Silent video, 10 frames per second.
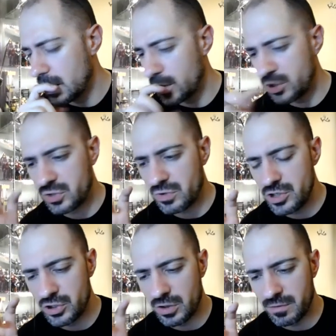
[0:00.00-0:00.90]

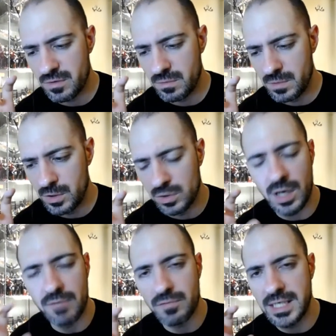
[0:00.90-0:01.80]
screenshot from an
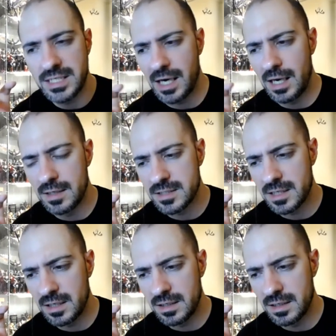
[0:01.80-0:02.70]
online retailer
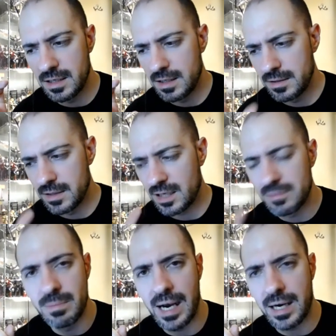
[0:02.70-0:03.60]
saying that they're
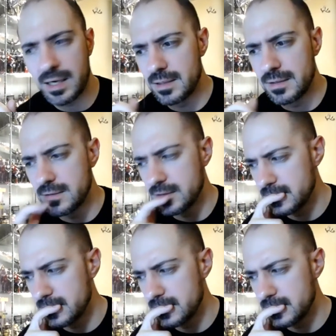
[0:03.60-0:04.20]
coming back, and